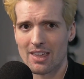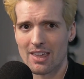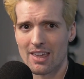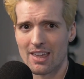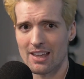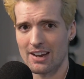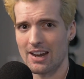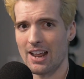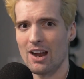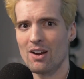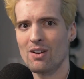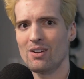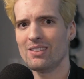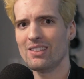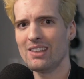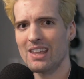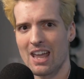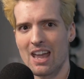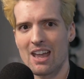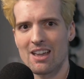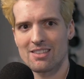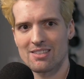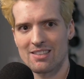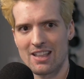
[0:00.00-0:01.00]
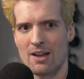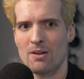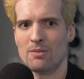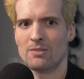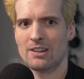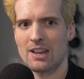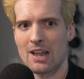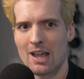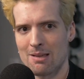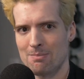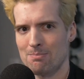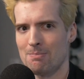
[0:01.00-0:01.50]
inherently has
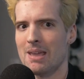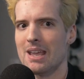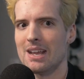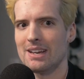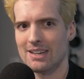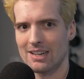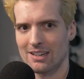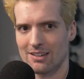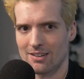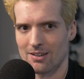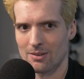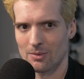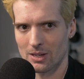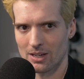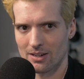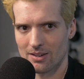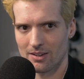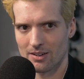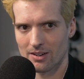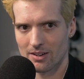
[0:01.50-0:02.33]
downtime baked into it.